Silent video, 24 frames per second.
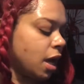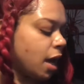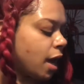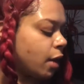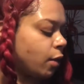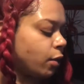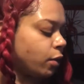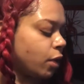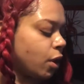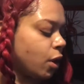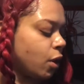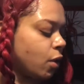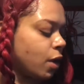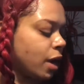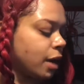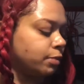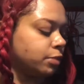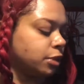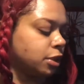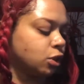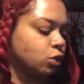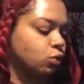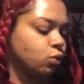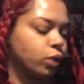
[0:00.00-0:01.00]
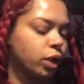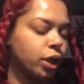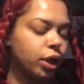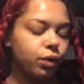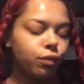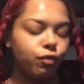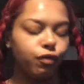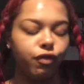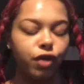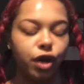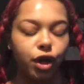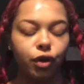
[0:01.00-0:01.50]
I don't know. I'm just
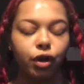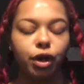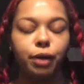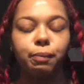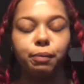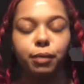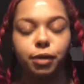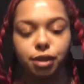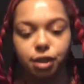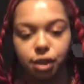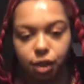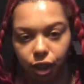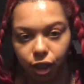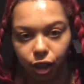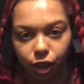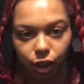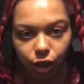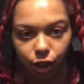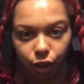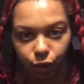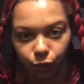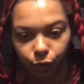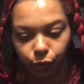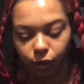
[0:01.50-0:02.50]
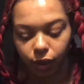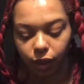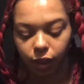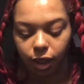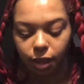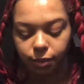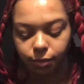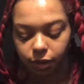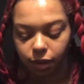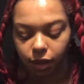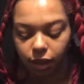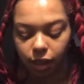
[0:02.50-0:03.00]
very particular when it
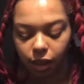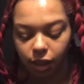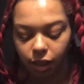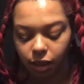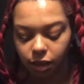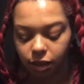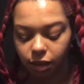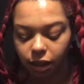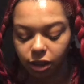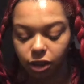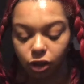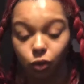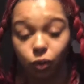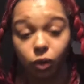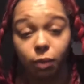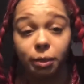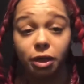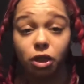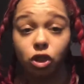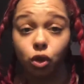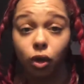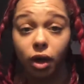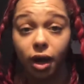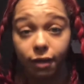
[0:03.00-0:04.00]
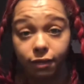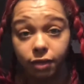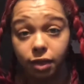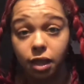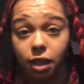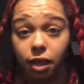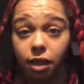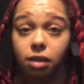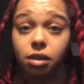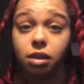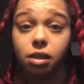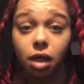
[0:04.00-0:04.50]
comes to things. I just want to make sure
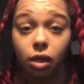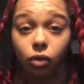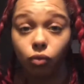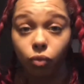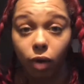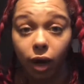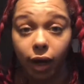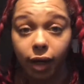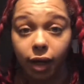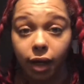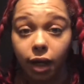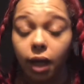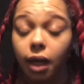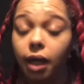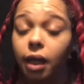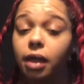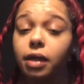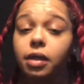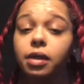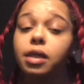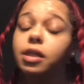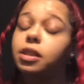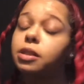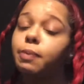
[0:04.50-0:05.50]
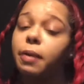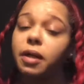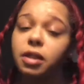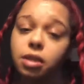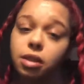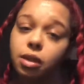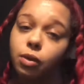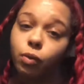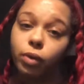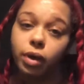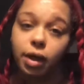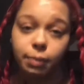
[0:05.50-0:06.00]
everything is done right,
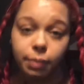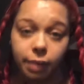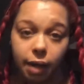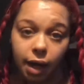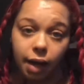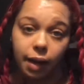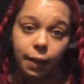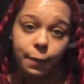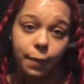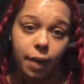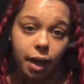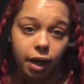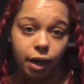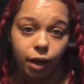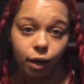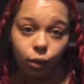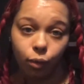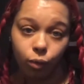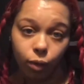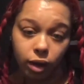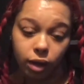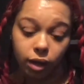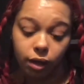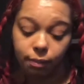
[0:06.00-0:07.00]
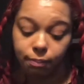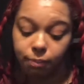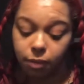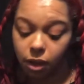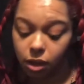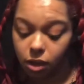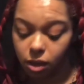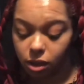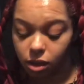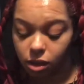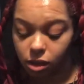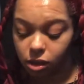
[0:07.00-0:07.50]
especially when I'm dyeing my hair red,
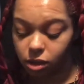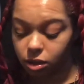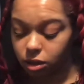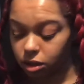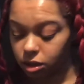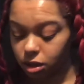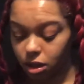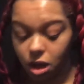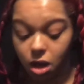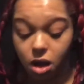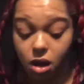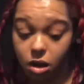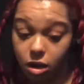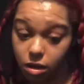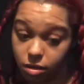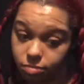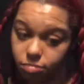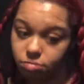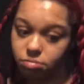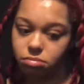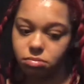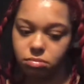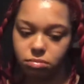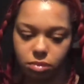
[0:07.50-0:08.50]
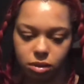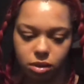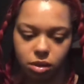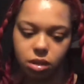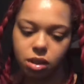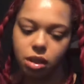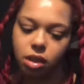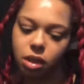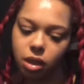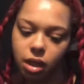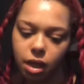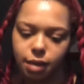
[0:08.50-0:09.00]
because,
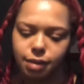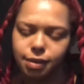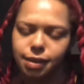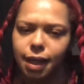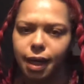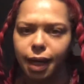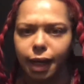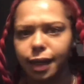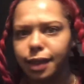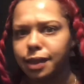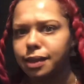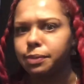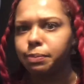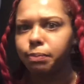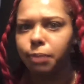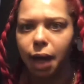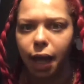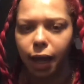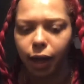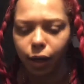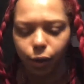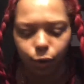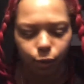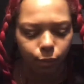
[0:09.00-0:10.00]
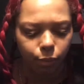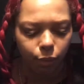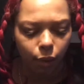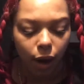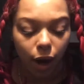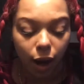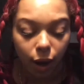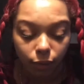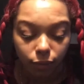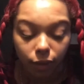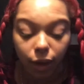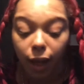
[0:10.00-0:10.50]
yeah, it's not like it's black or
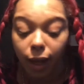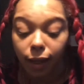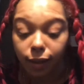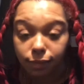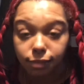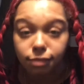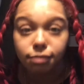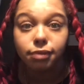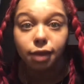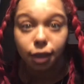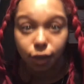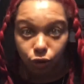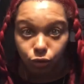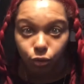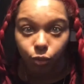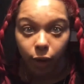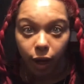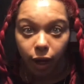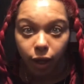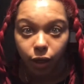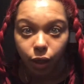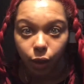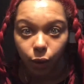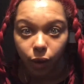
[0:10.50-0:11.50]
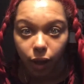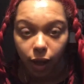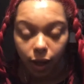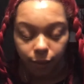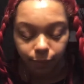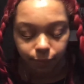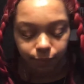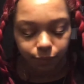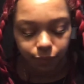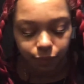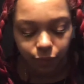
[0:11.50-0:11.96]
brown, like it's red, okay?